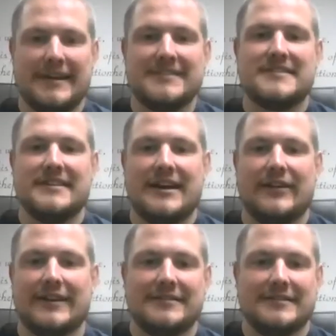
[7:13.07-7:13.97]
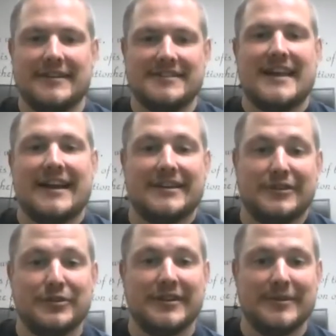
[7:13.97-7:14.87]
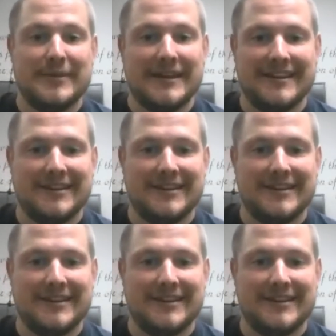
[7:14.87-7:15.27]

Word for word: I can see how like excited you get about that.